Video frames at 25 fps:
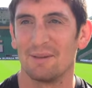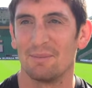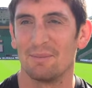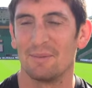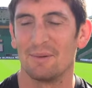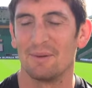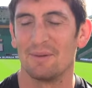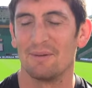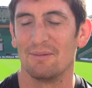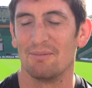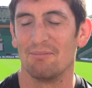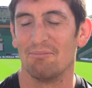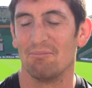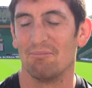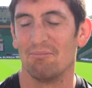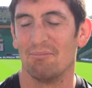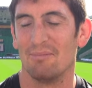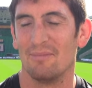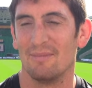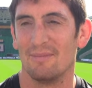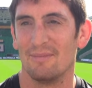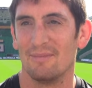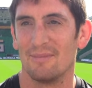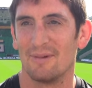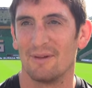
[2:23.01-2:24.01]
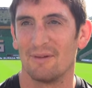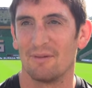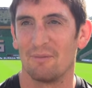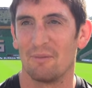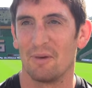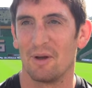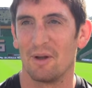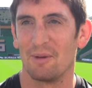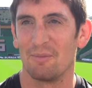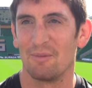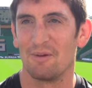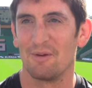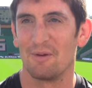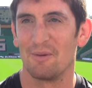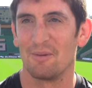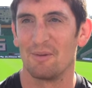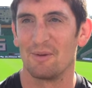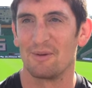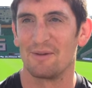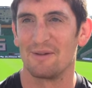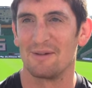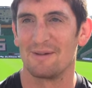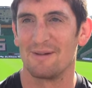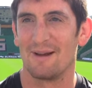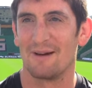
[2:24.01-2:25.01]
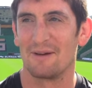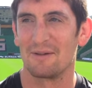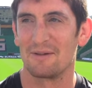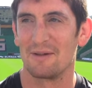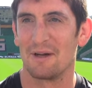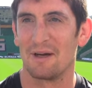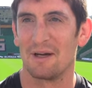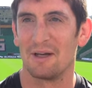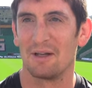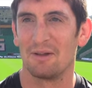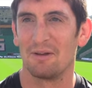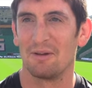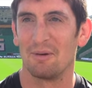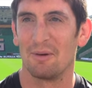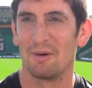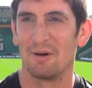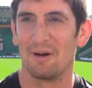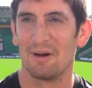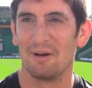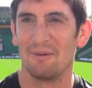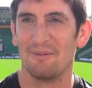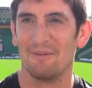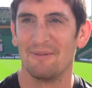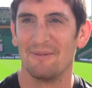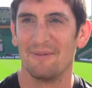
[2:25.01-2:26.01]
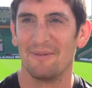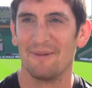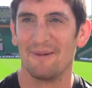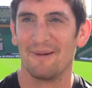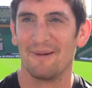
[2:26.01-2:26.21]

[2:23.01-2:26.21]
Like, but doesn't bother me too much as long as Ireland do alright.